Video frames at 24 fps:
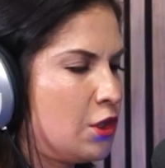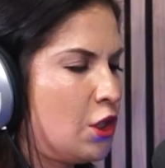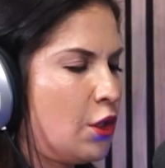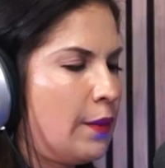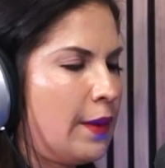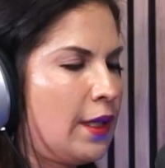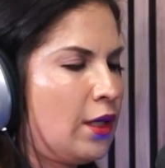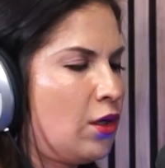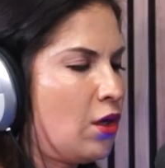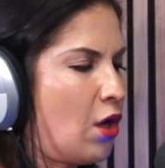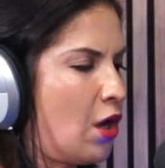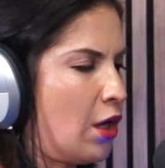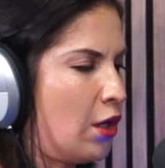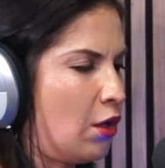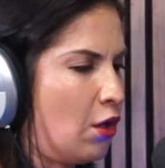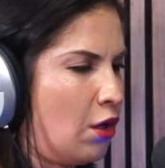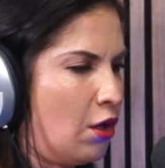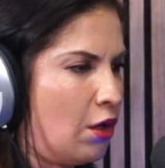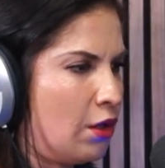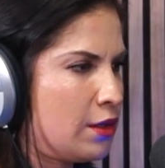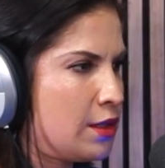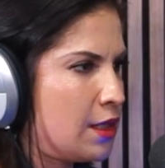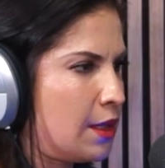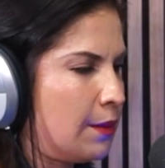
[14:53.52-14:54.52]
mean not
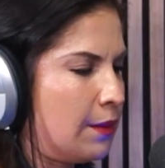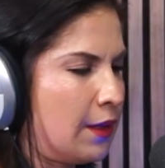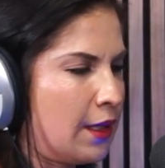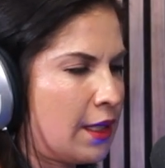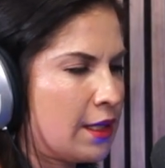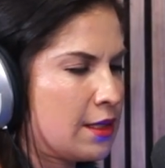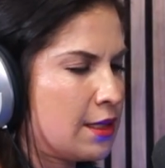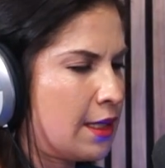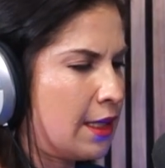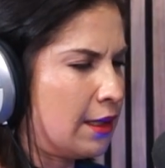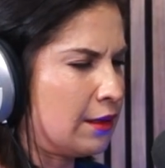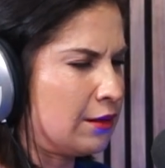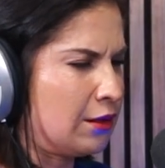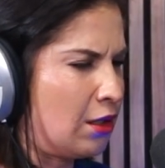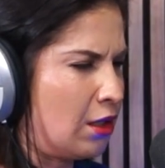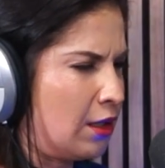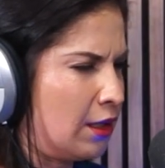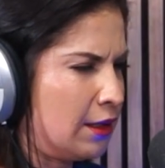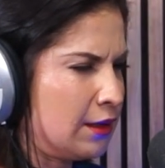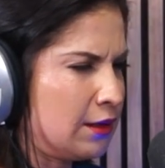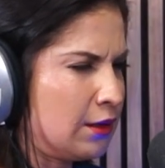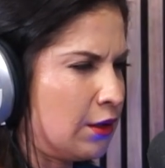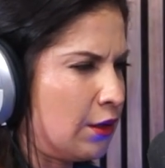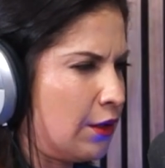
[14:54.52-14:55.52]
all siblings get
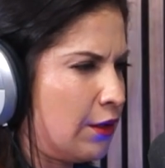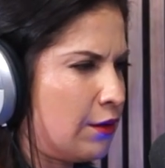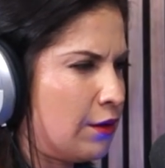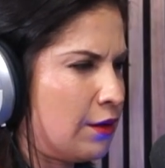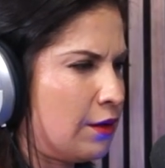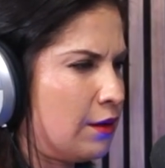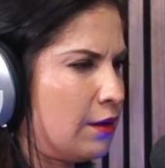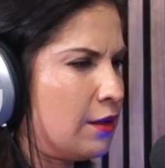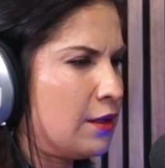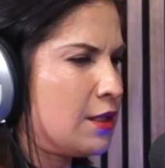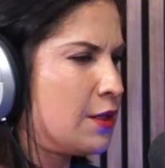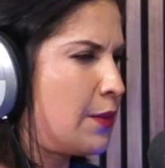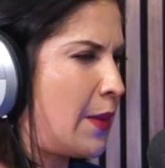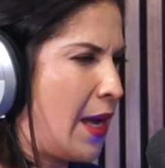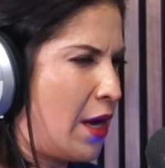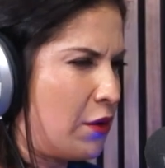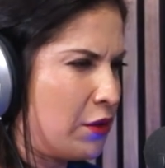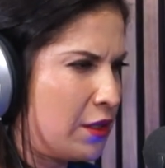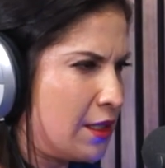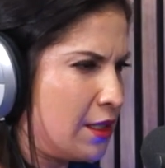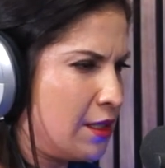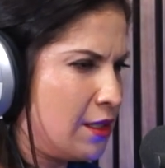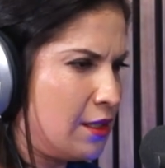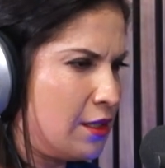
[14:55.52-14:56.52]
along, or the
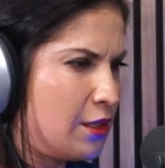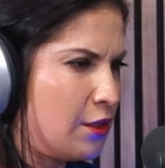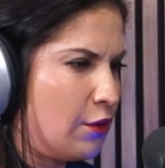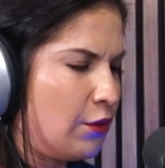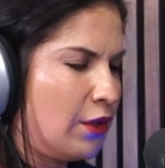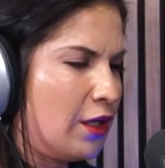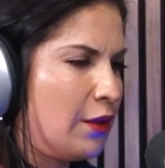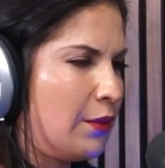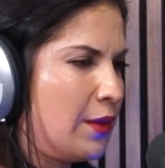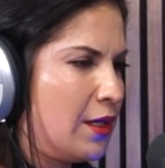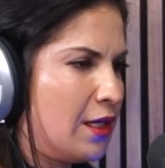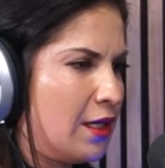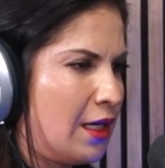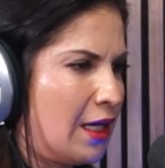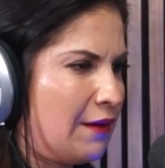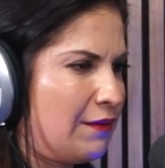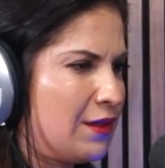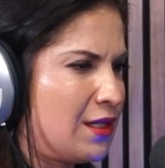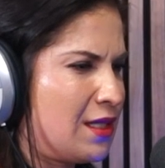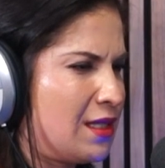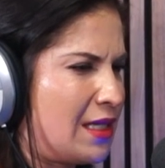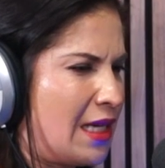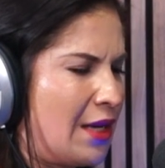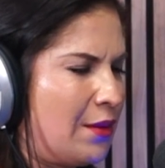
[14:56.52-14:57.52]
spouses don't come in and have
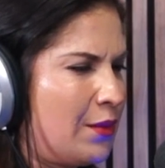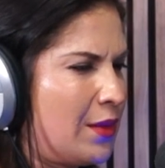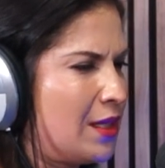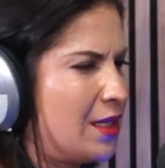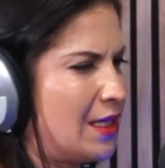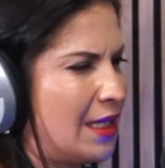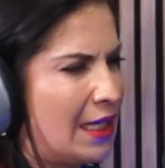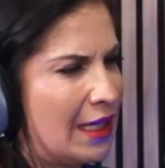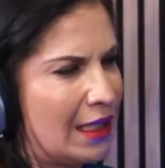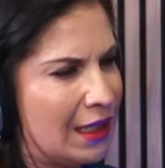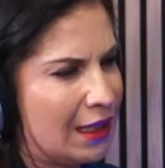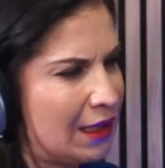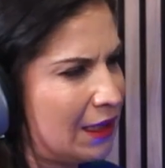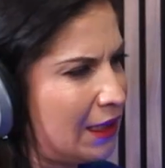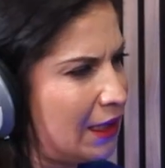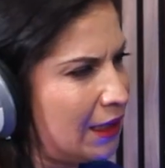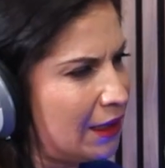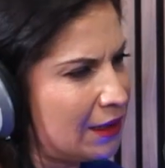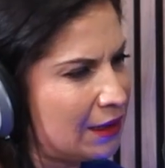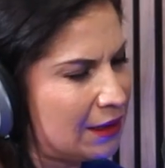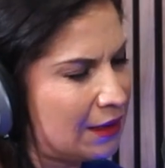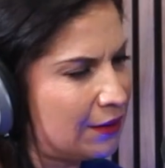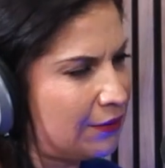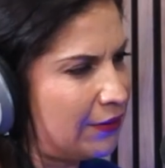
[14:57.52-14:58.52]
the same mentality
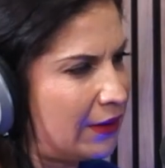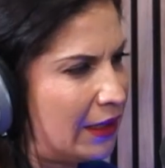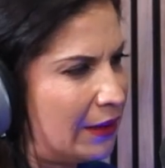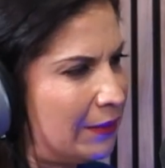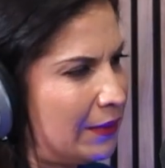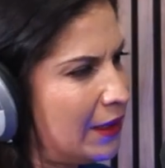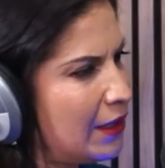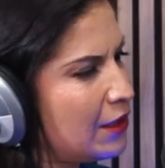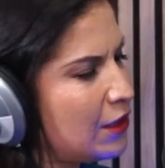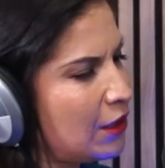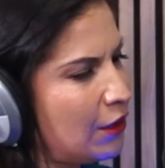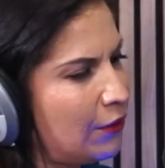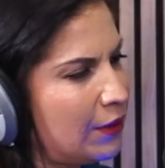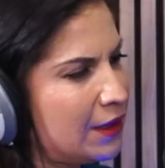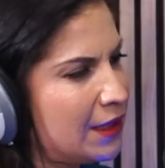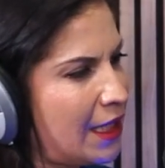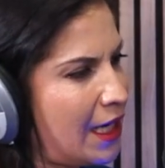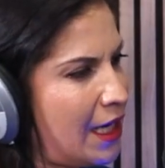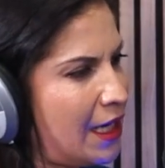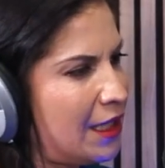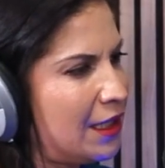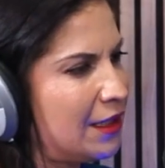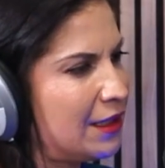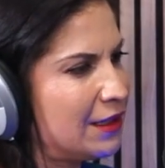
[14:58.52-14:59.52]
that the family's always
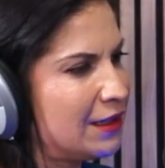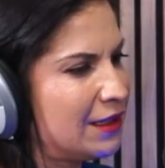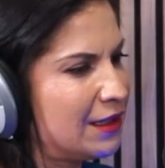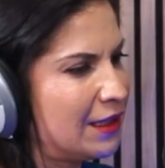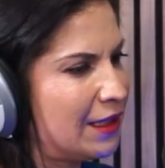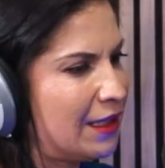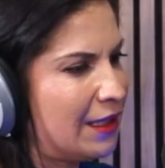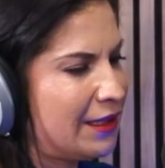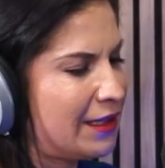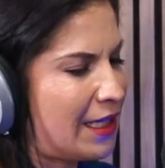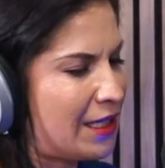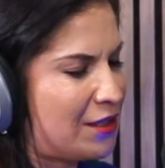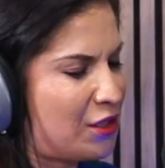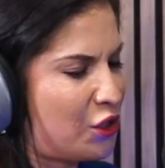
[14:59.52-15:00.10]
had? That's